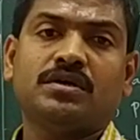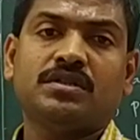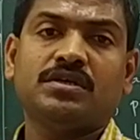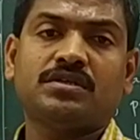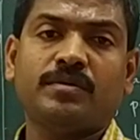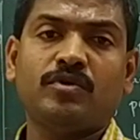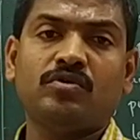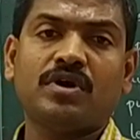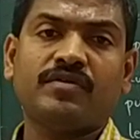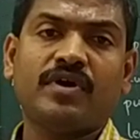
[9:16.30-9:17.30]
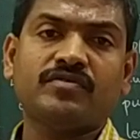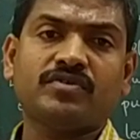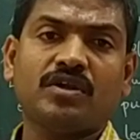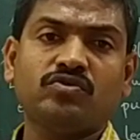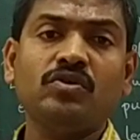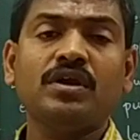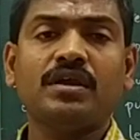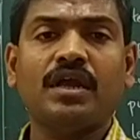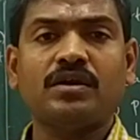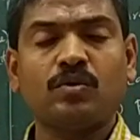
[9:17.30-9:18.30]
These semilunar valves
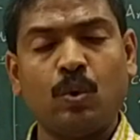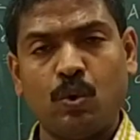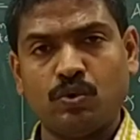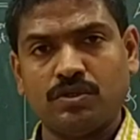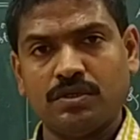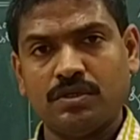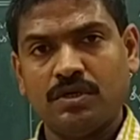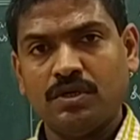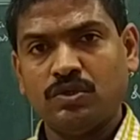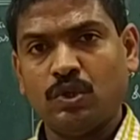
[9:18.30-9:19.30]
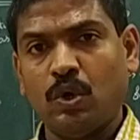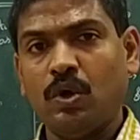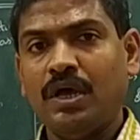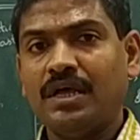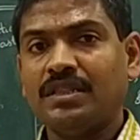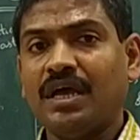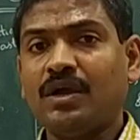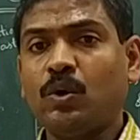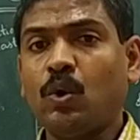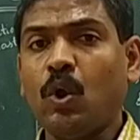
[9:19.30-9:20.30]
also get closed. So,
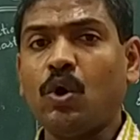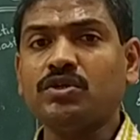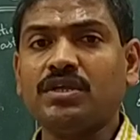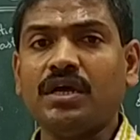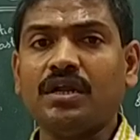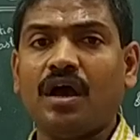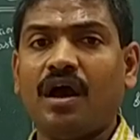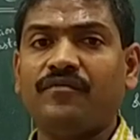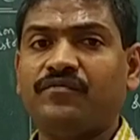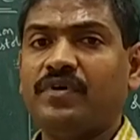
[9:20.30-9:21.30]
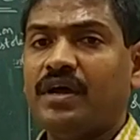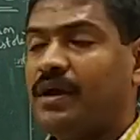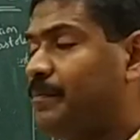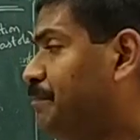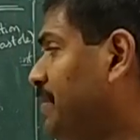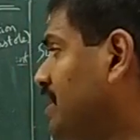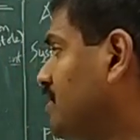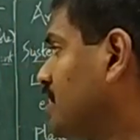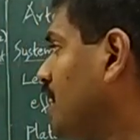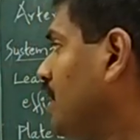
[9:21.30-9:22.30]
the closure of
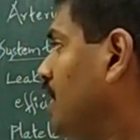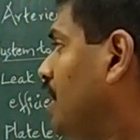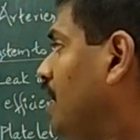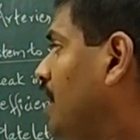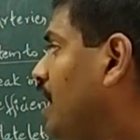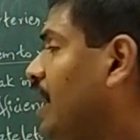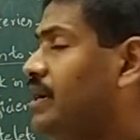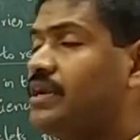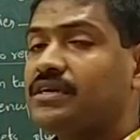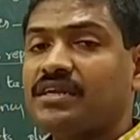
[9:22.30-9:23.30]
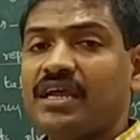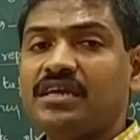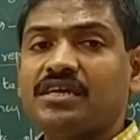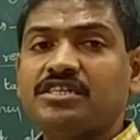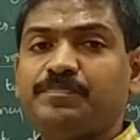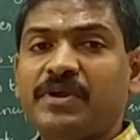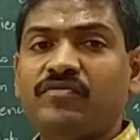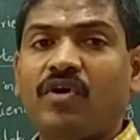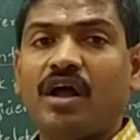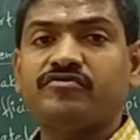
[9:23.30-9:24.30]
mitral and
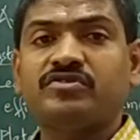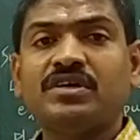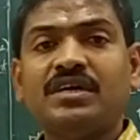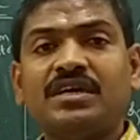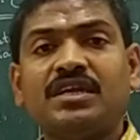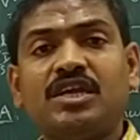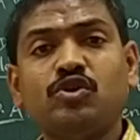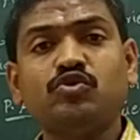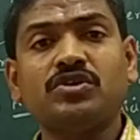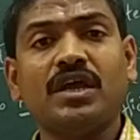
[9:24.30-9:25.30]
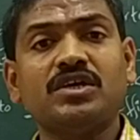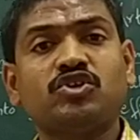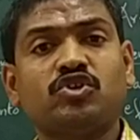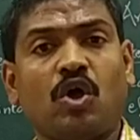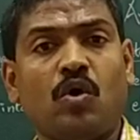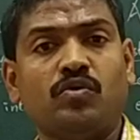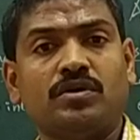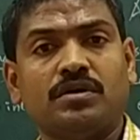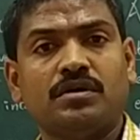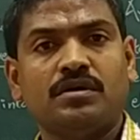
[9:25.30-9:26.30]
tricuspid valves gives a
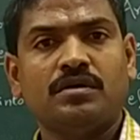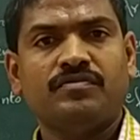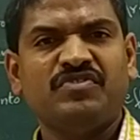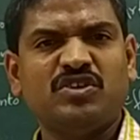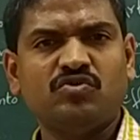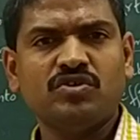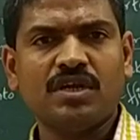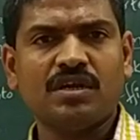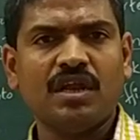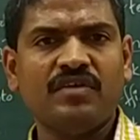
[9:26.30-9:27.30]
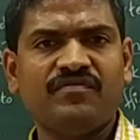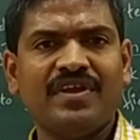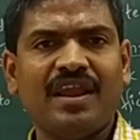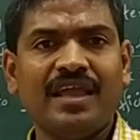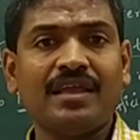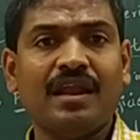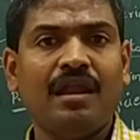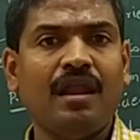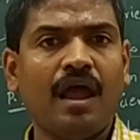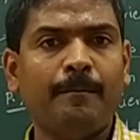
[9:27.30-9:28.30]
sound which we generally feel like
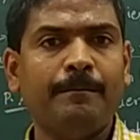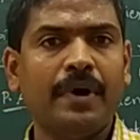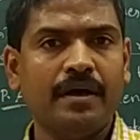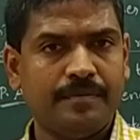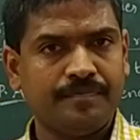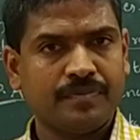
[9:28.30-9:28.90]
lub.